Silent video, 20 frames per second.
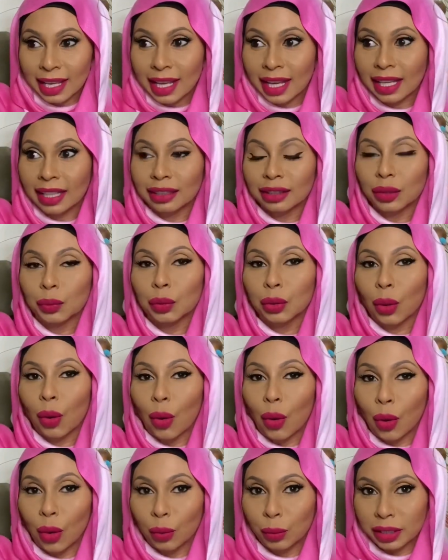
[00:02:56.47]
And it would
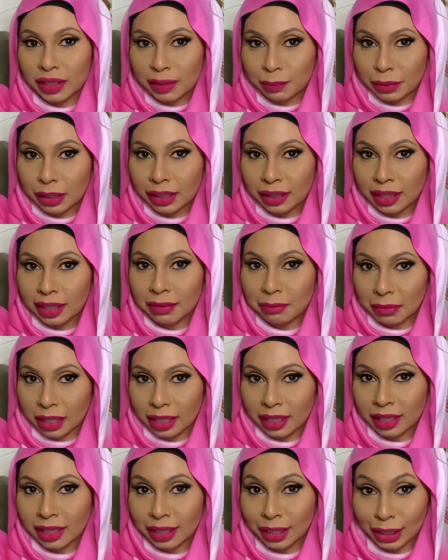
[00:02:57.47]
always be in
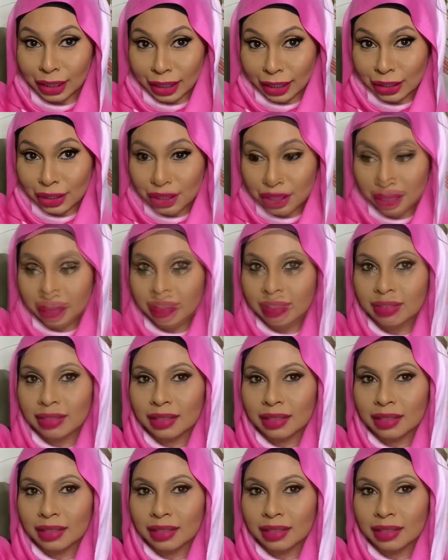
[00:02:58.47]
my collection because it